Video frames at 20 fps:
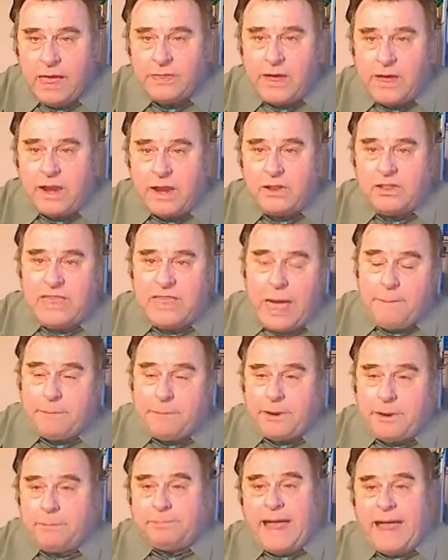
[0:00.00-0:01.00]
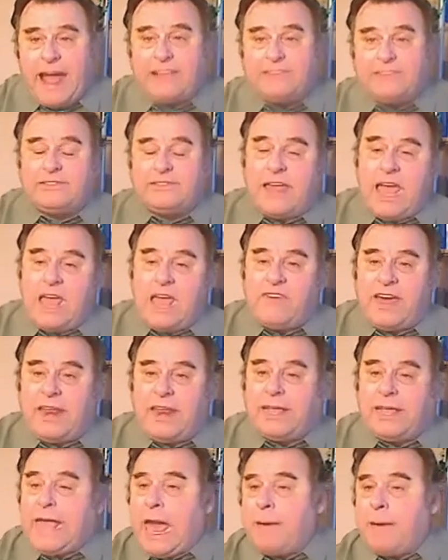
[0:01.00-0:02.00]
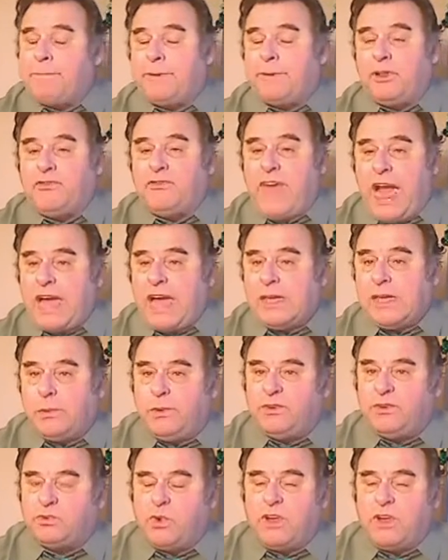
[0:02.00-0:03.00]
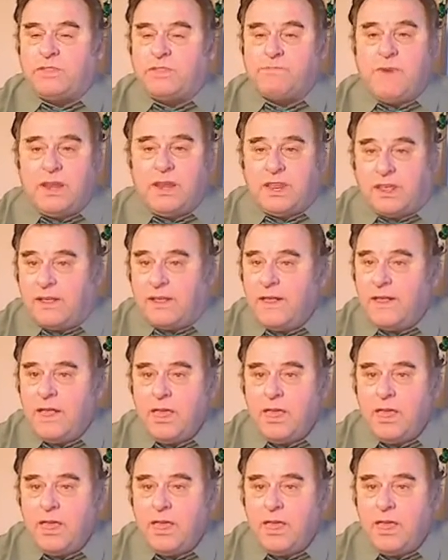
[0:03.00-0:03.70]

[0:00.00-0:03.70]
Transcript: Not only that, but a black slave had a capital value. It was worth money.